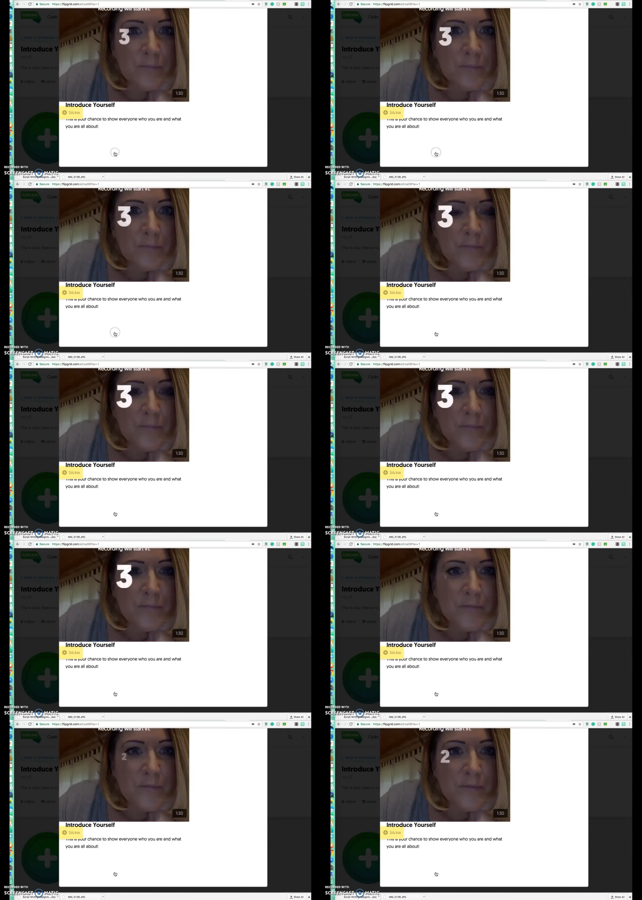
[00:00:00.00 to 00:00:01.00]

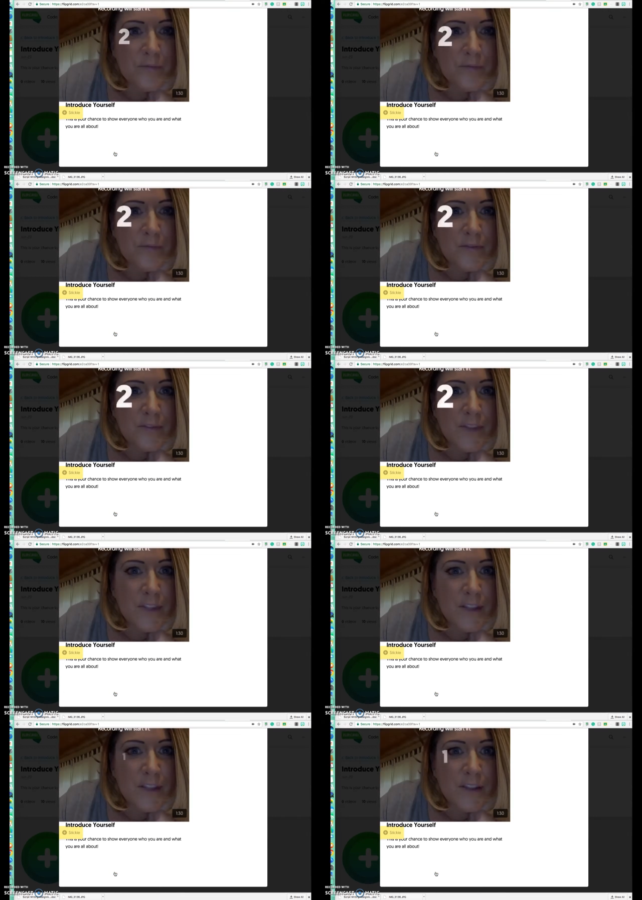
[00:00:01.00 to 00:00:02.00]

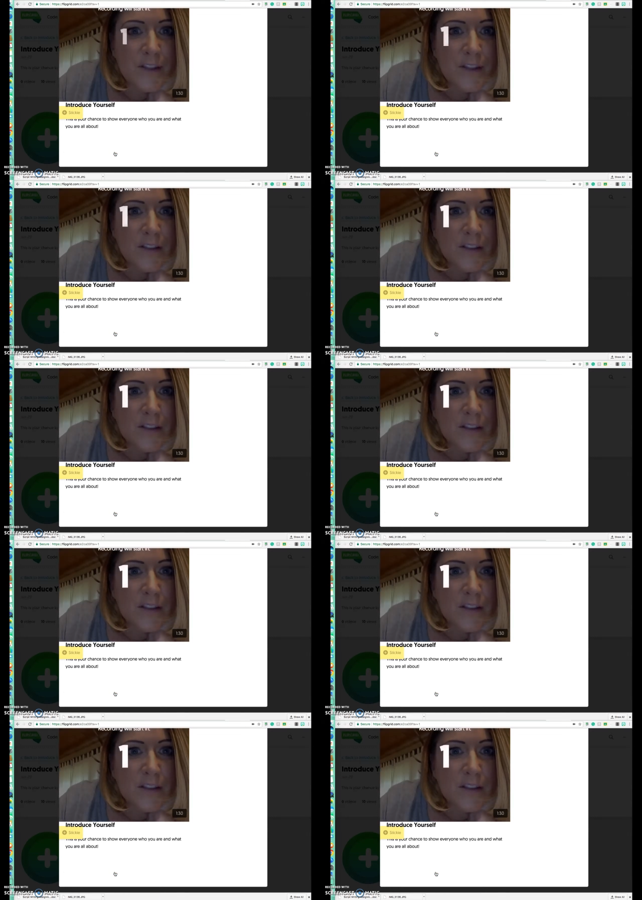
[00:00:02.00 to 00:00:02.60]
Nothing is said.